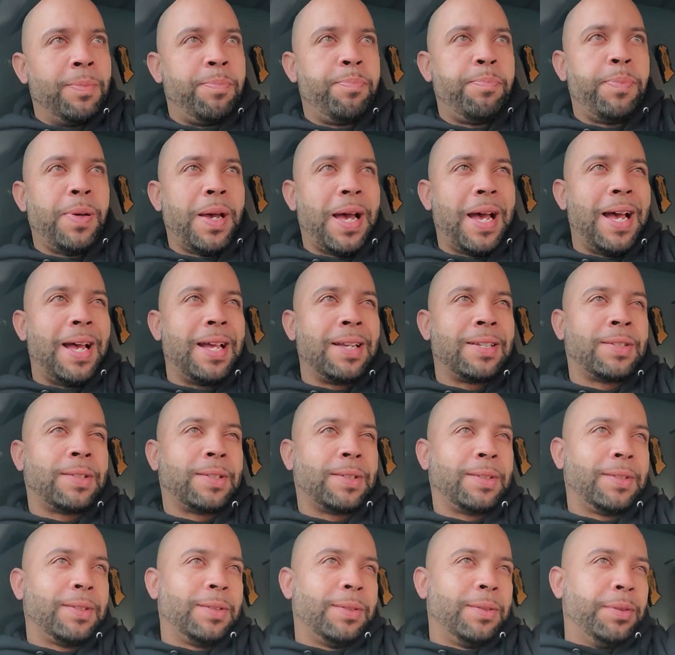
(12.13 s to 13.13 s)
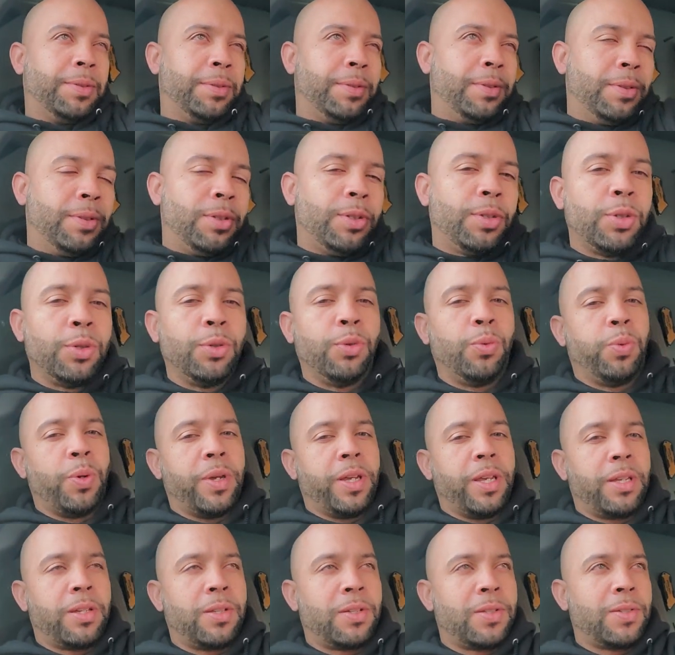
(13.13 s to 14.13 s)
past 2
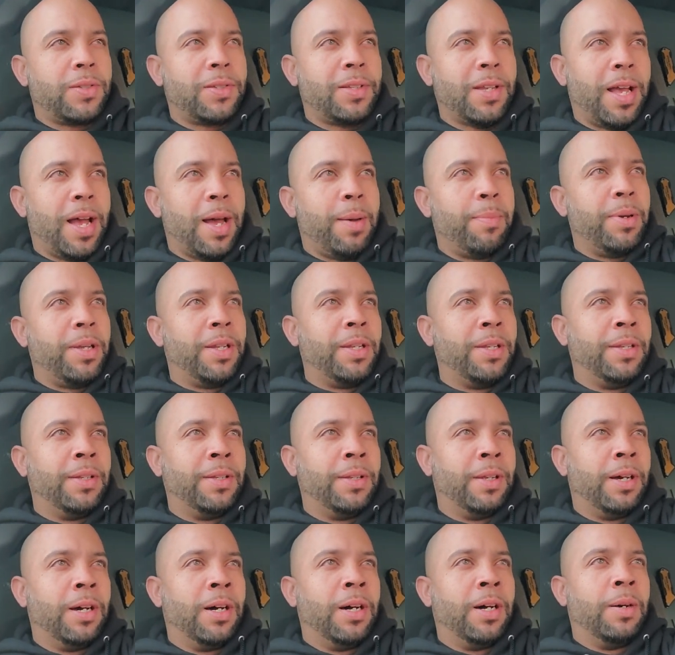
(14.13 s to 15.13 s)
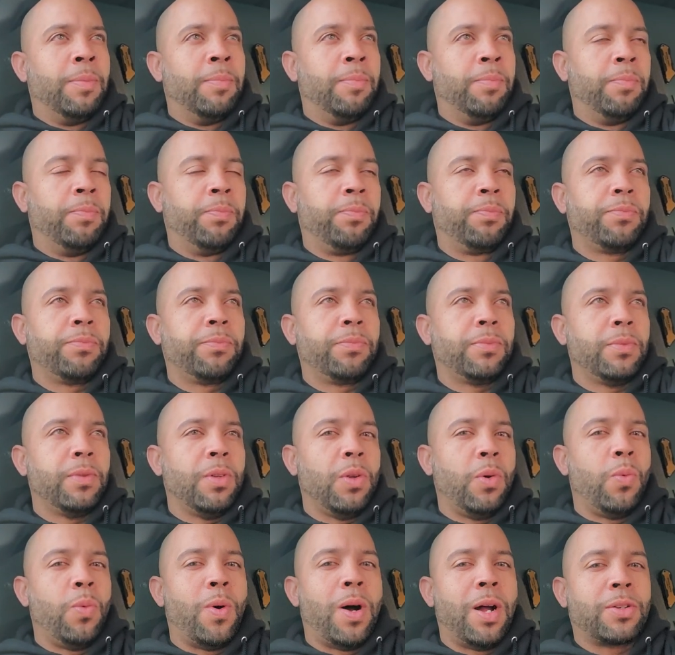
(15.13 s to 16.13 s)
weeks I've been
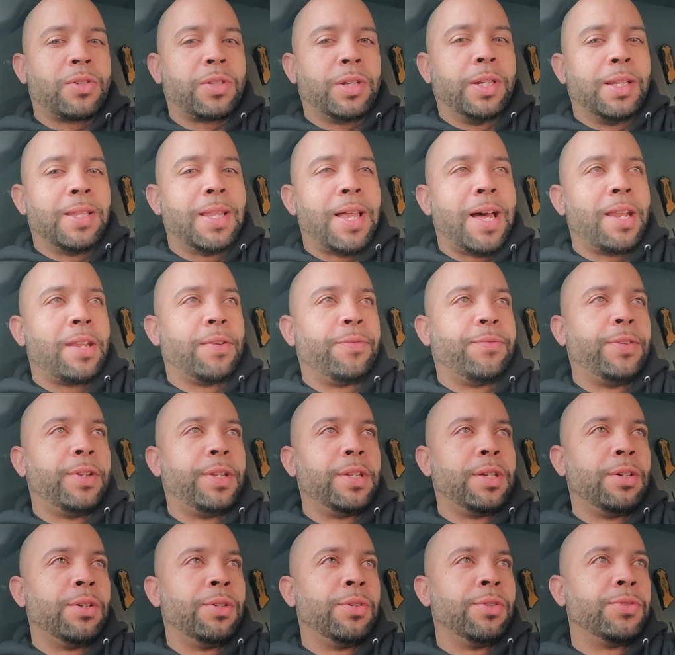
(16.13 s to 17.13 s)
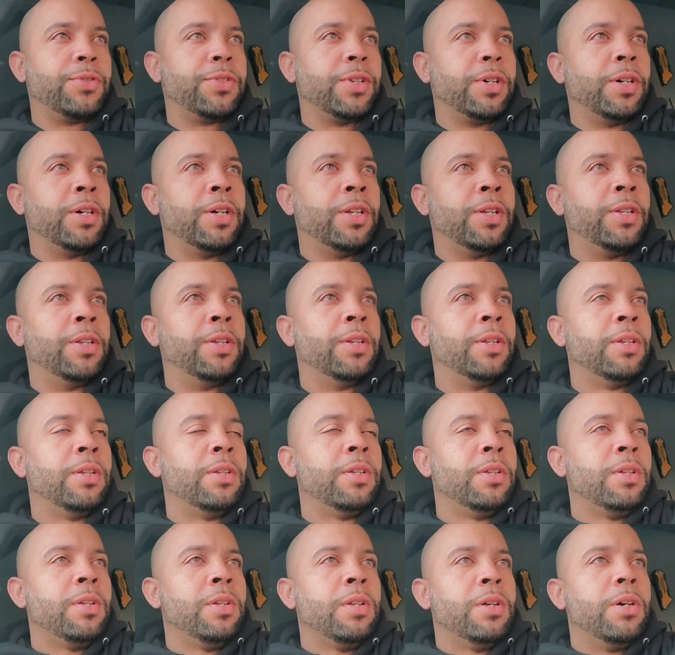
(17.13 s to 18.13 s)
watching a lot of videos
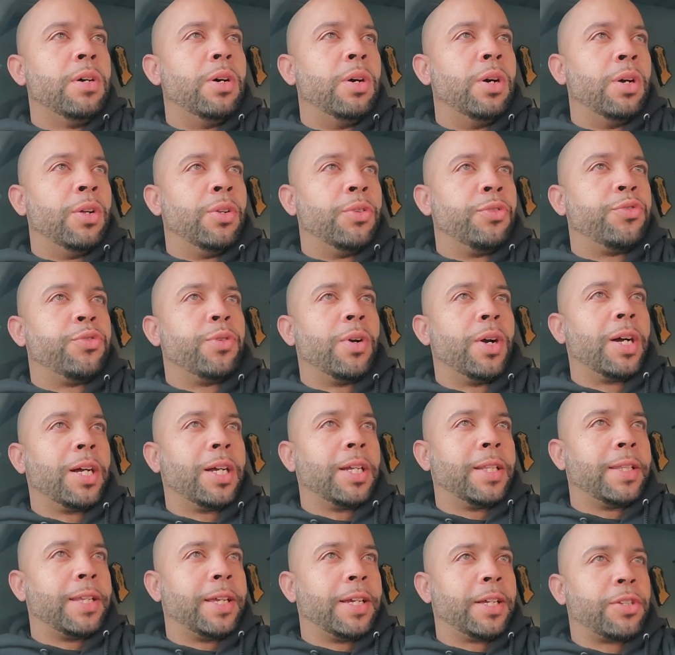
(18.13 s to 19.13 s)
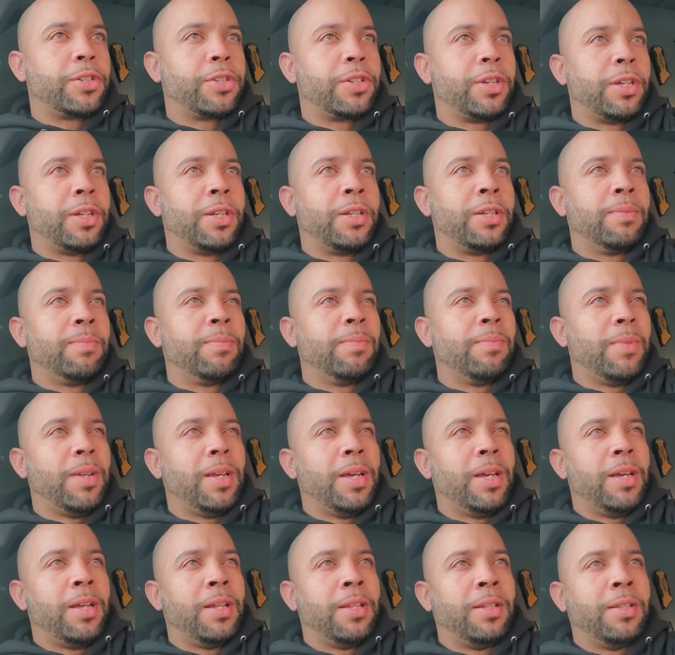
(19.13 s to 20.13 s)
on drug addiction,
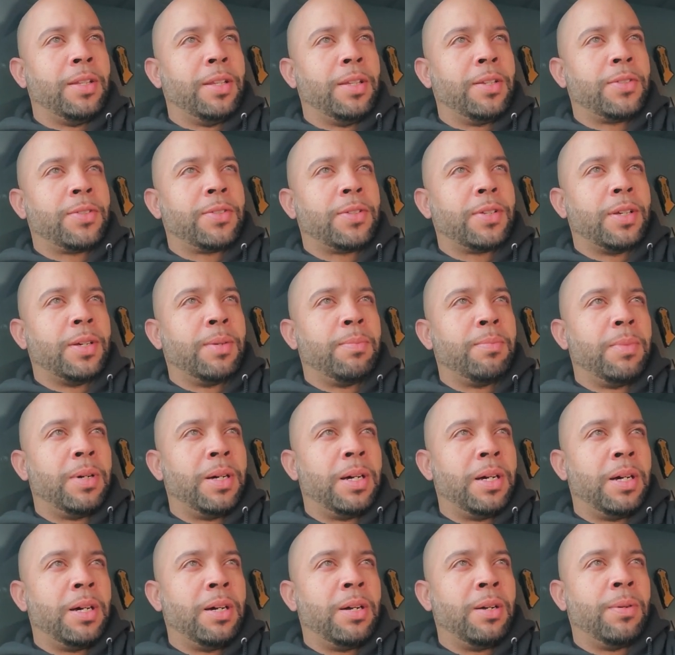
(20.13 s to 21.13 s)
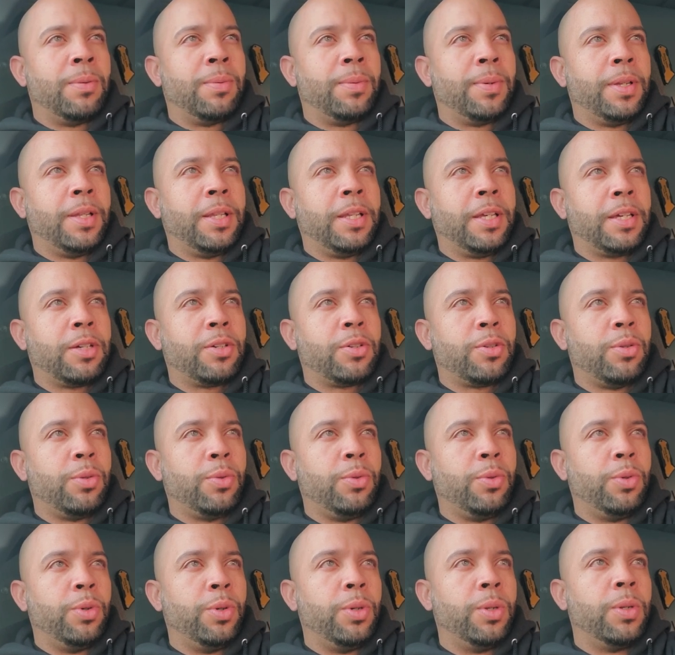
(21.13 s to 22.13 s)
and there's some really
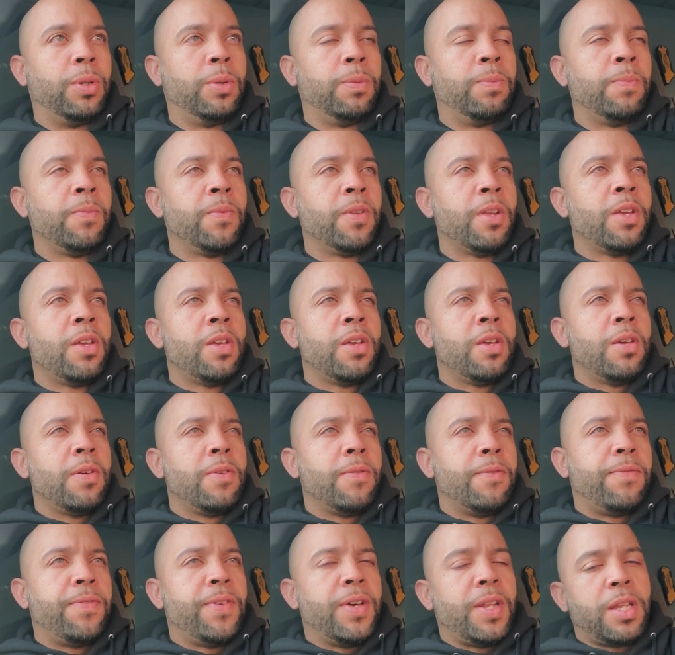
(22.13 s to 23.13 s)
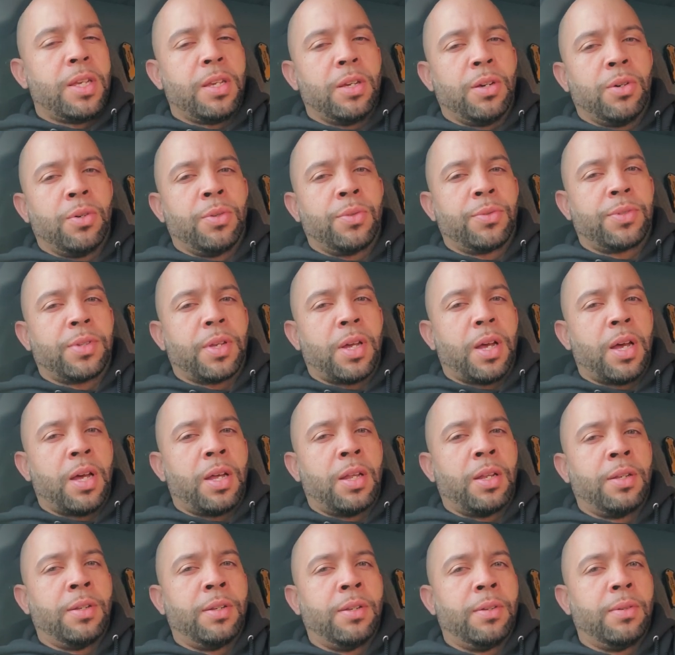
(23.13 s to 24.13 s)
cool videos
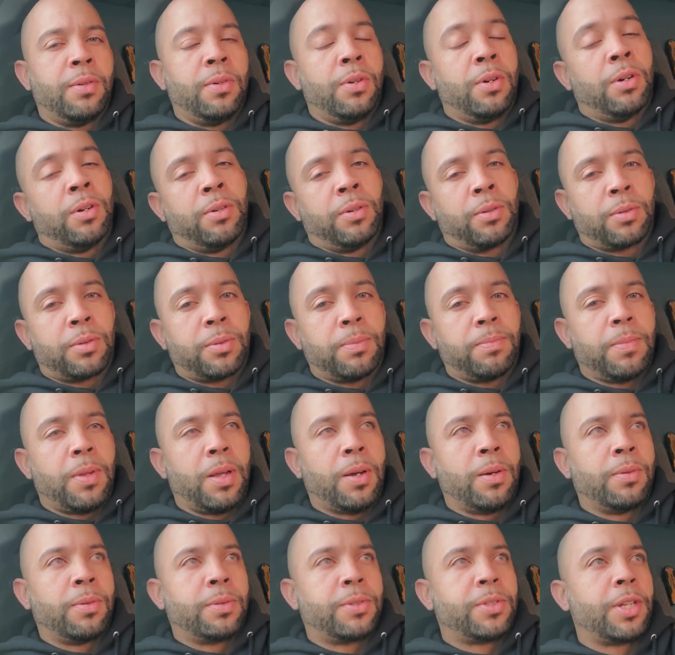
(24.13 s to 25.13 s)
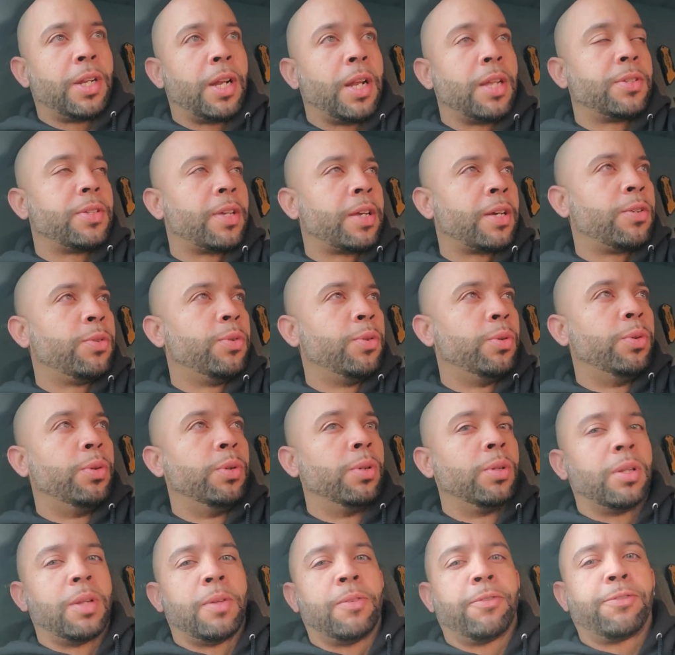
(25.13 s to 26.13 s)
on, or no, should I say,
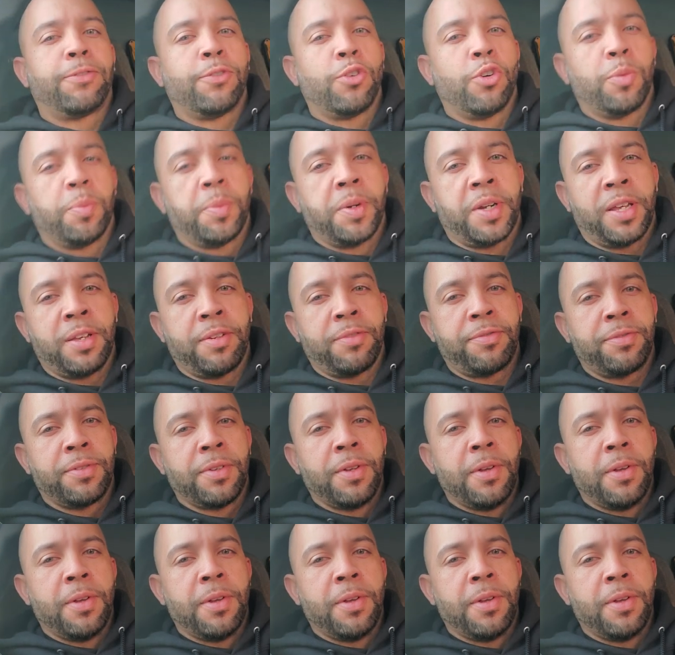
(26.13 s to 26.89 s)
cool, informative